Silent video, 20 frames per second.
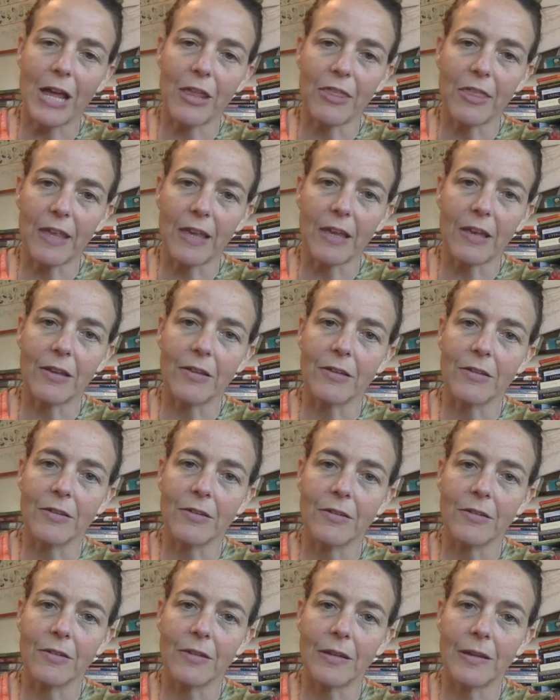I think,
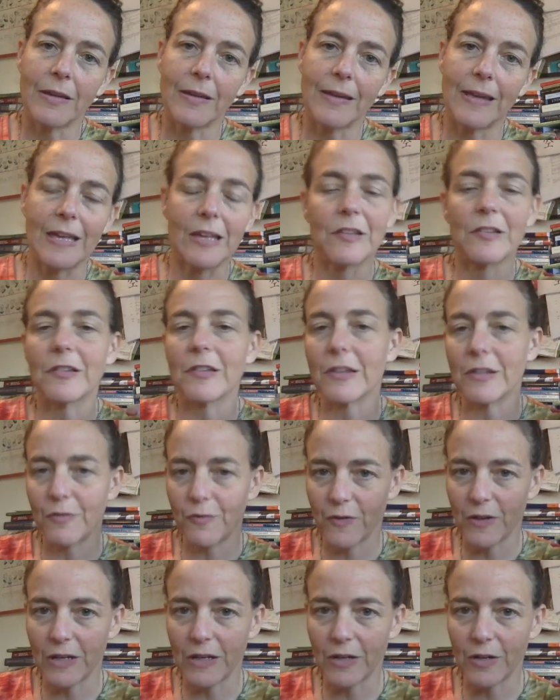is the
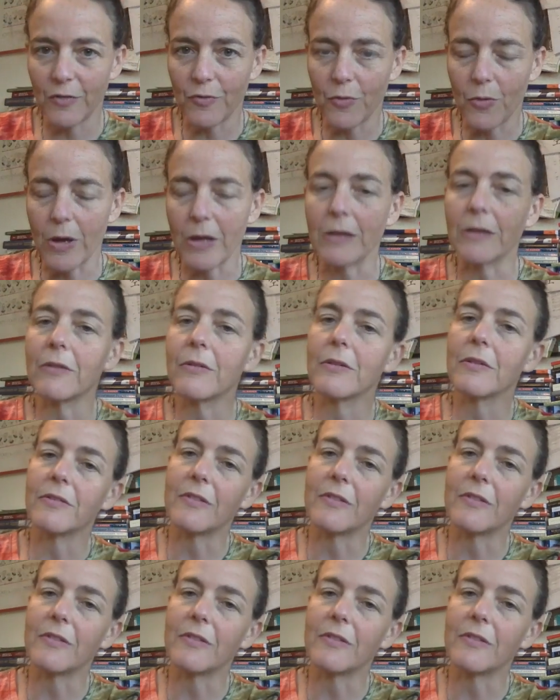definitive one.